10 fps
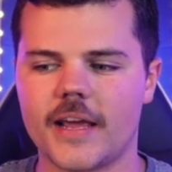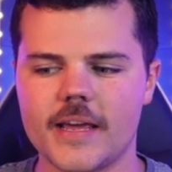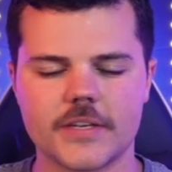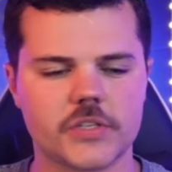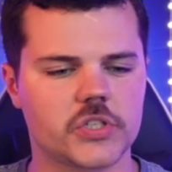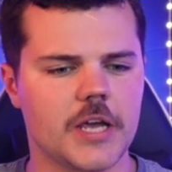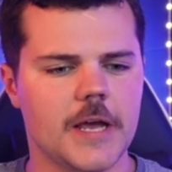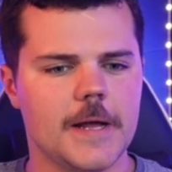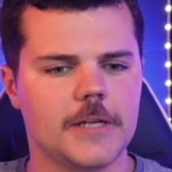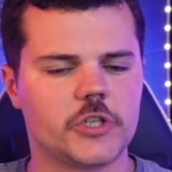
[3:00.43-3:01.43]
he's
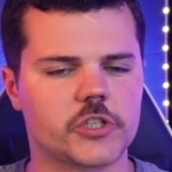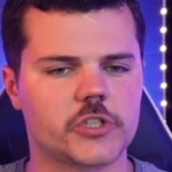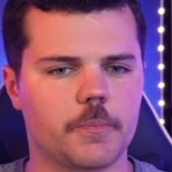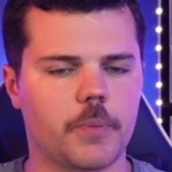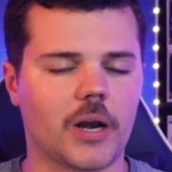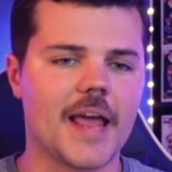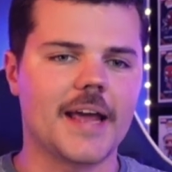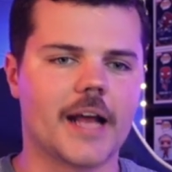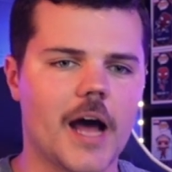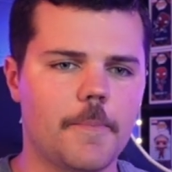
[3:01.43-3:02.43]
just playing
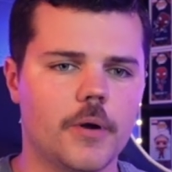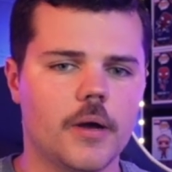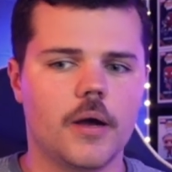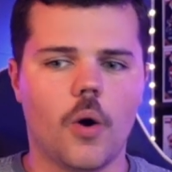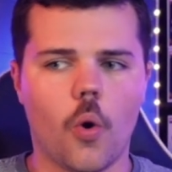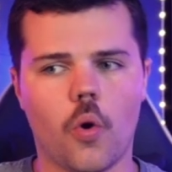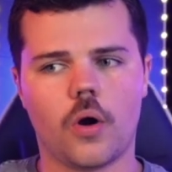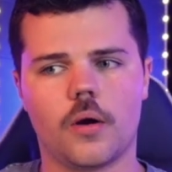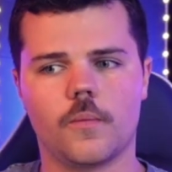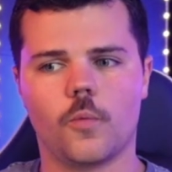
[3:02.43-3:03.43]
it up
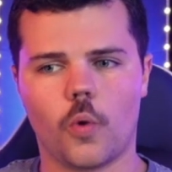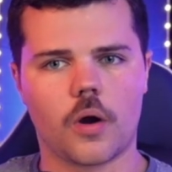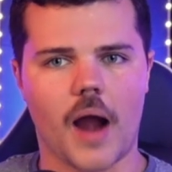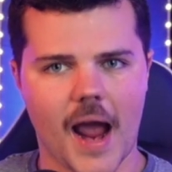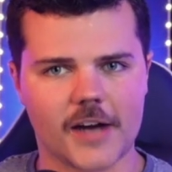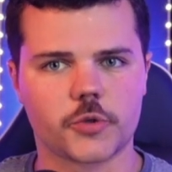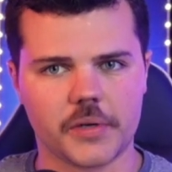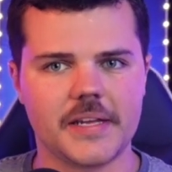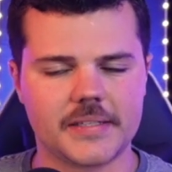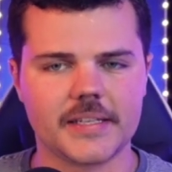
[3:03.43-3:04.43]
or we're
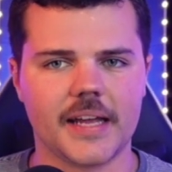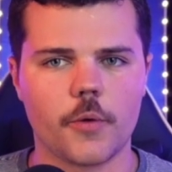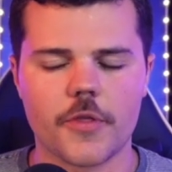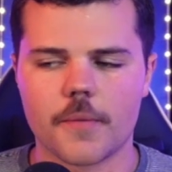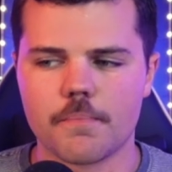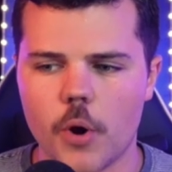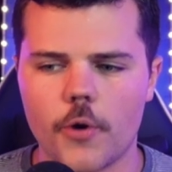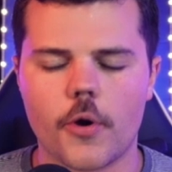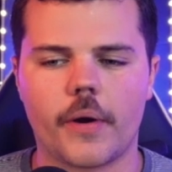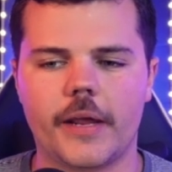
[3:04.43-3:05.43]
actually dealing with a
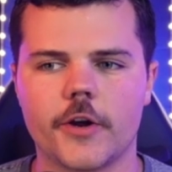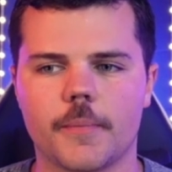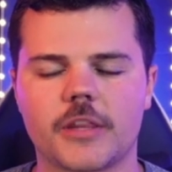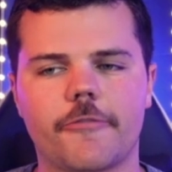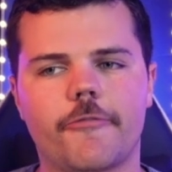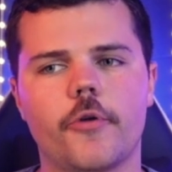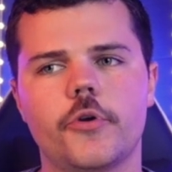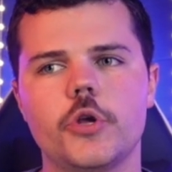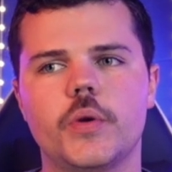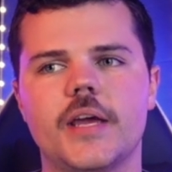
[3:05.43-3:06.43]
murderer here. But the further
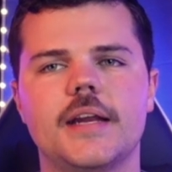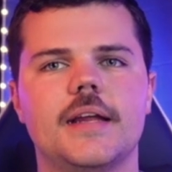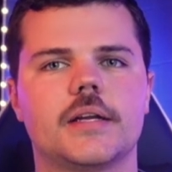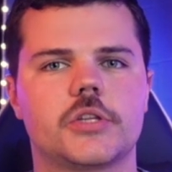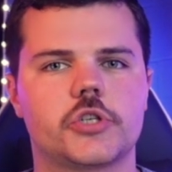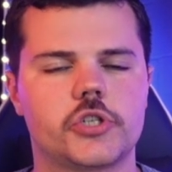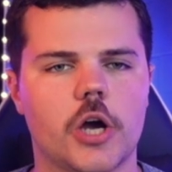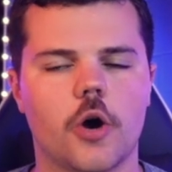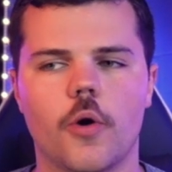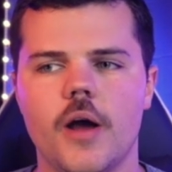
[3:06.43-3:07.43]
you get into the
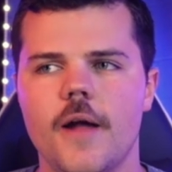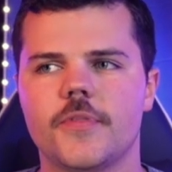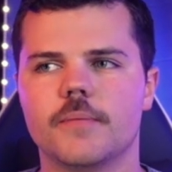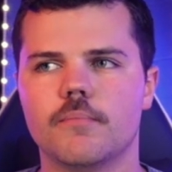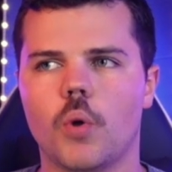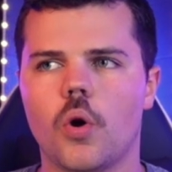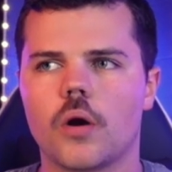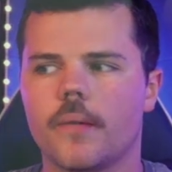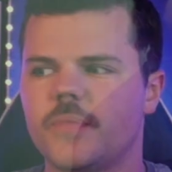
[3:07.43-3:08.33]
show, the more